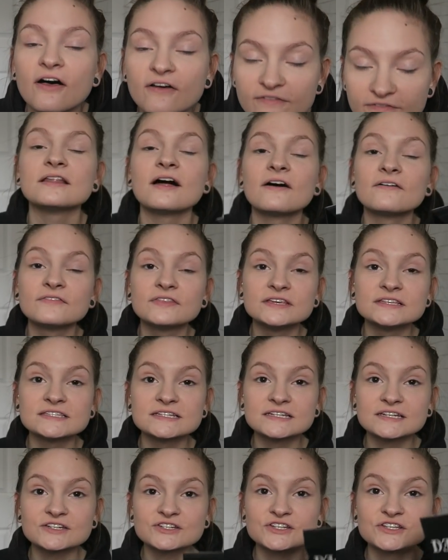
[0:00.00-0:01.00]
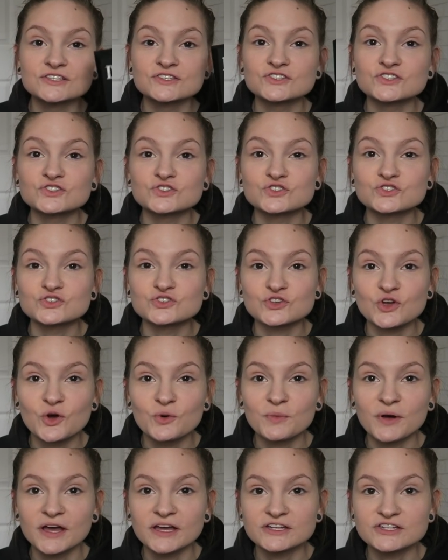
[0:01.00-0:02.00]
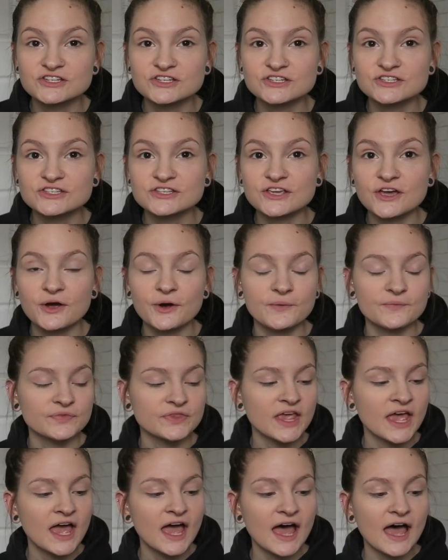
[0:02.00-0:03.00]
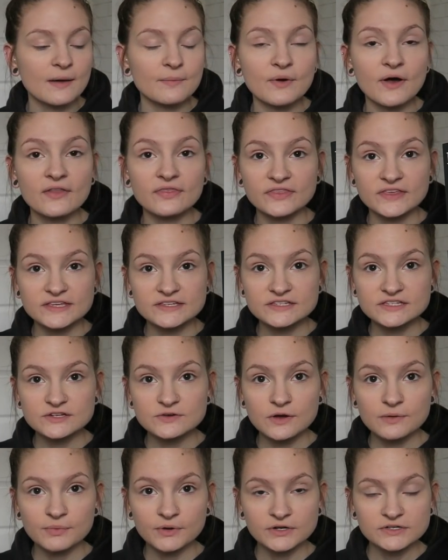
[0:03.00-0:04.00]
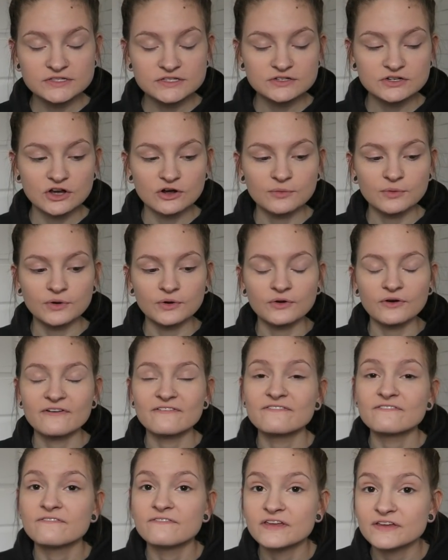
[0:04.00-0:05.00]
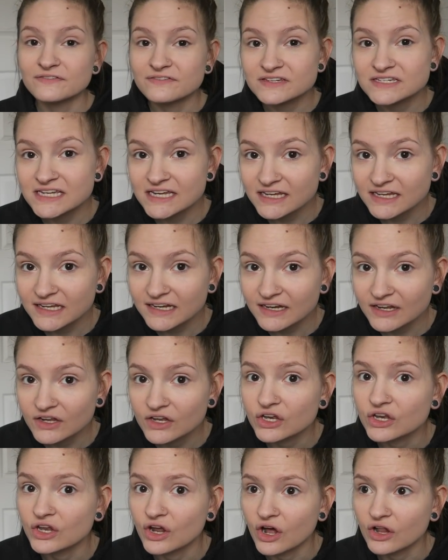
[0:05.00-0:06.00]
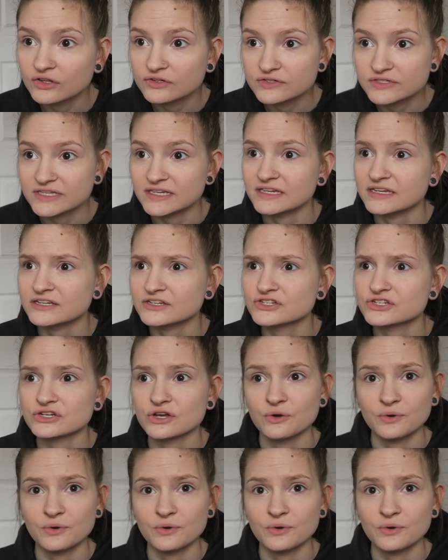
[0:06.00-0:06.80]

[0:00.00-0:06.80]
Love these editions so much. So I bought these 2 at Barnes & Noble, $15 each.